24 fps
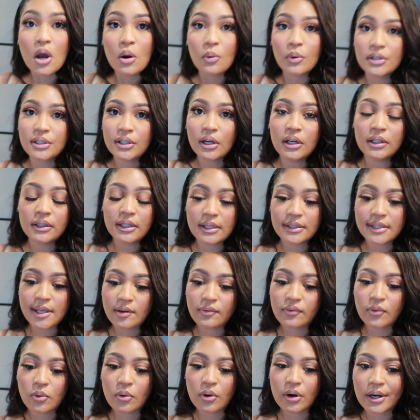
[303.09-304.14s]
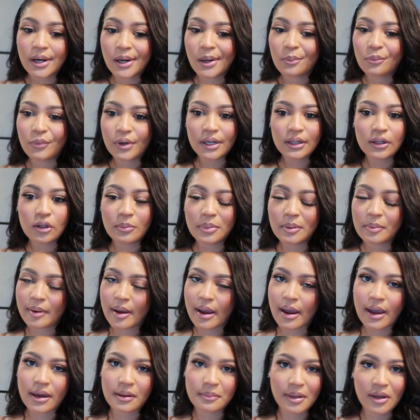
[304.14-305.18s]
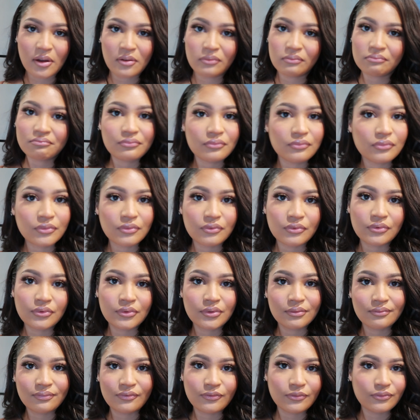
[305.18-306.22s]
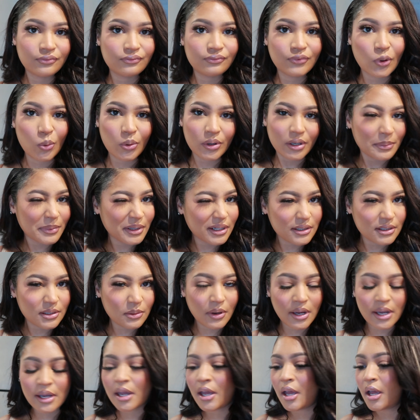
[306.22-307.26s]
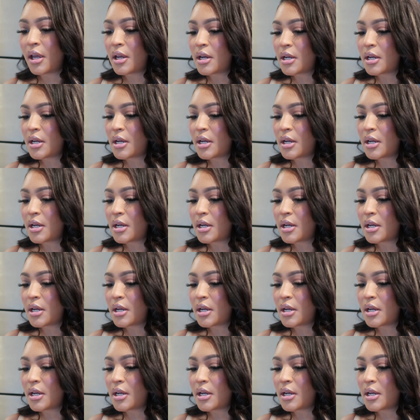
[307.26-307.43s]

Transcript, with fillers: we're starting things at 4. Running a little bit behind, about 40 minutes away.